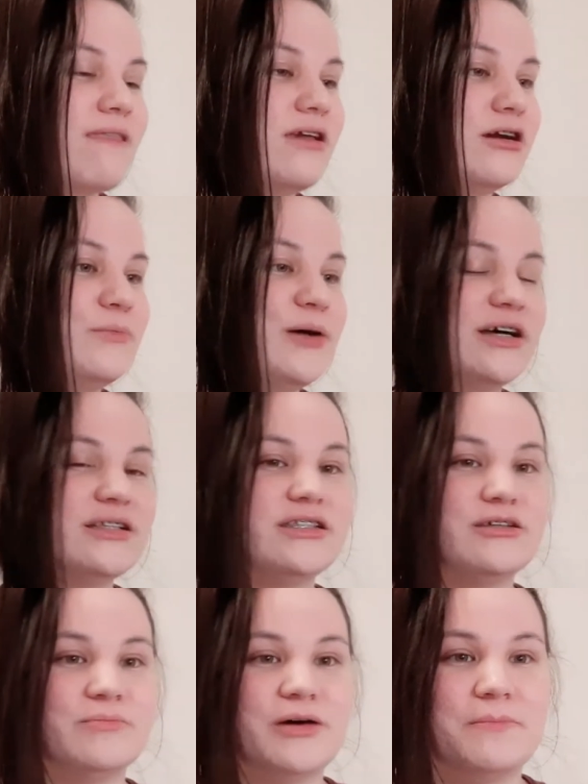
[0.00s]
Europe has
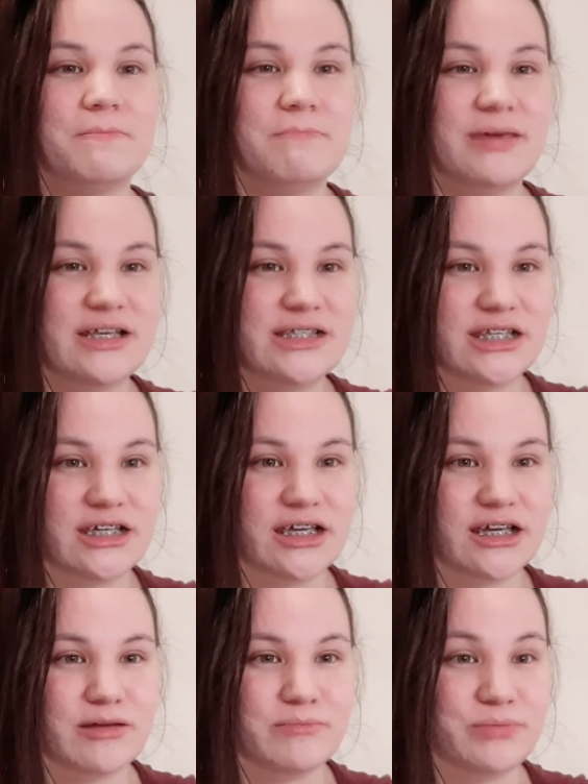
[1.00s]
some
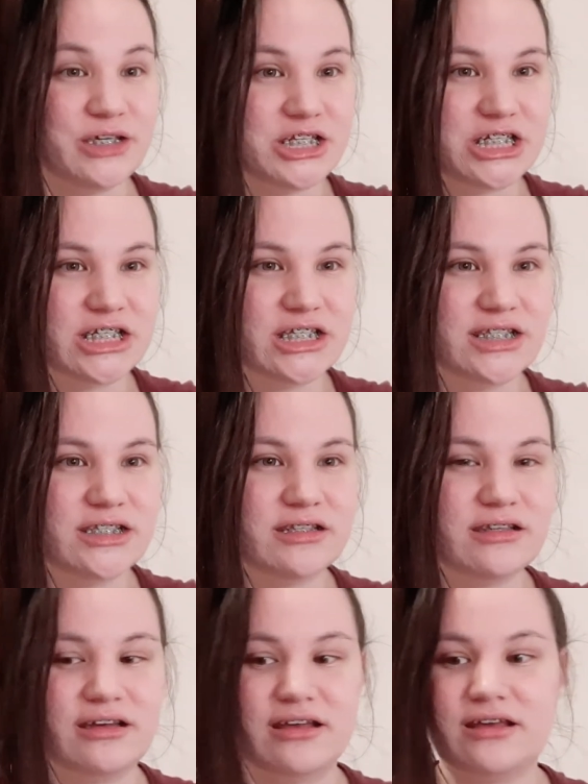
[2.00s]
amazing beaches.
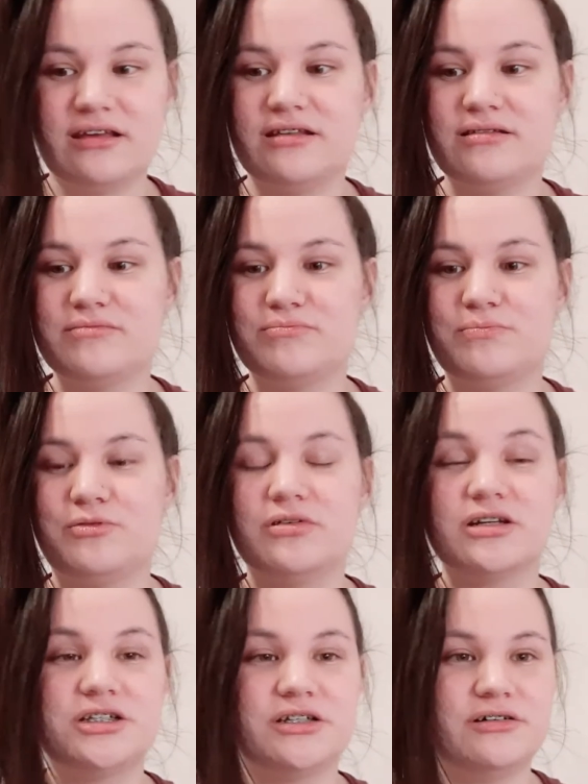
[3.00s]
Like
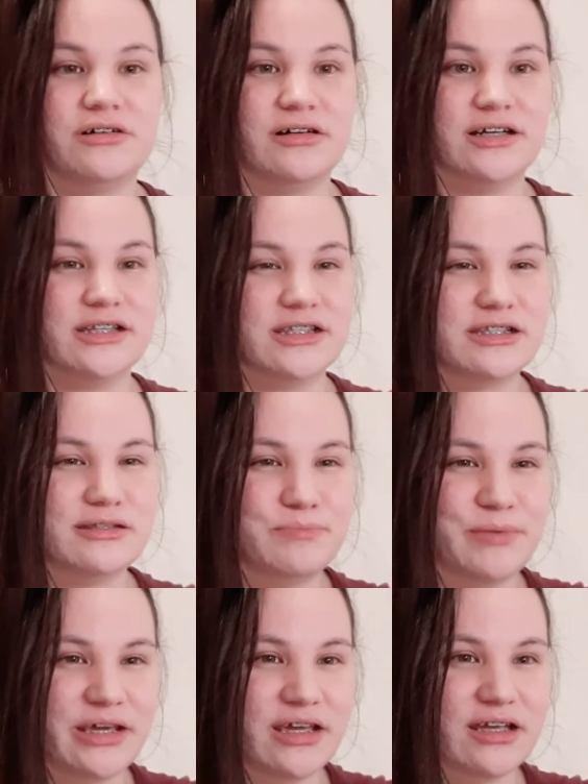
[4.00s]
Portugal and
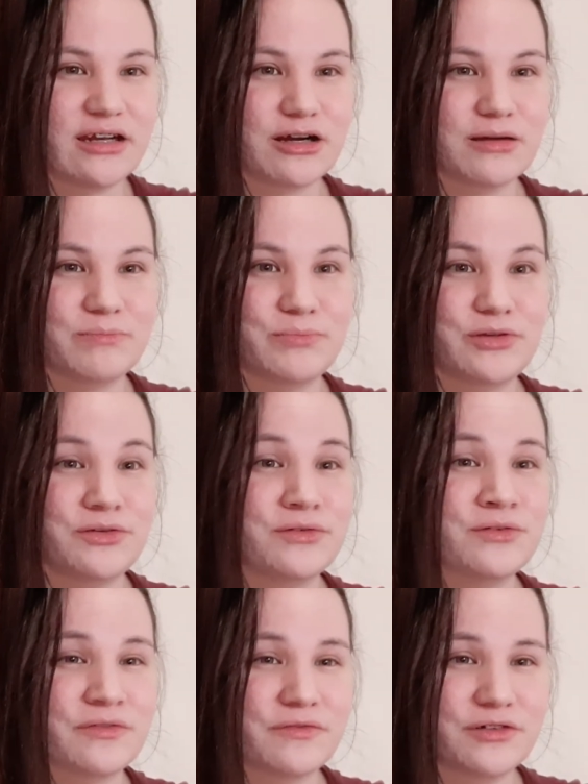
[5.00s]
Spain are
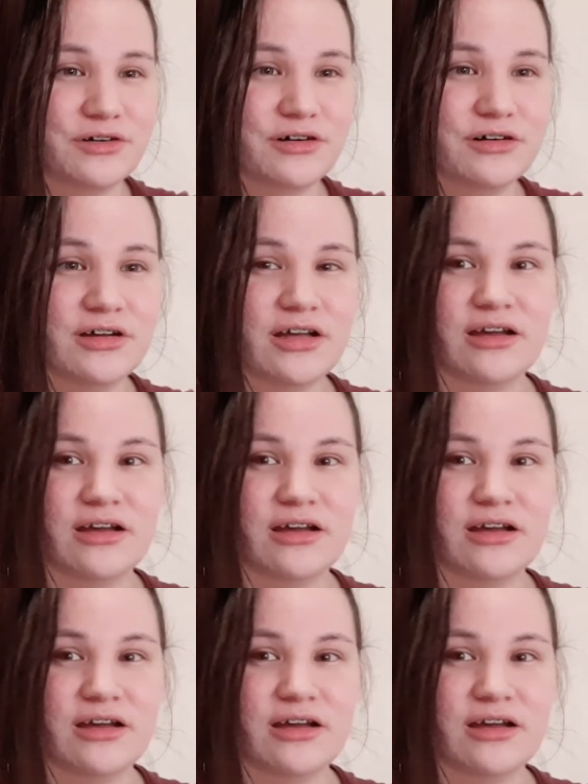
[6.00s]
beautiful.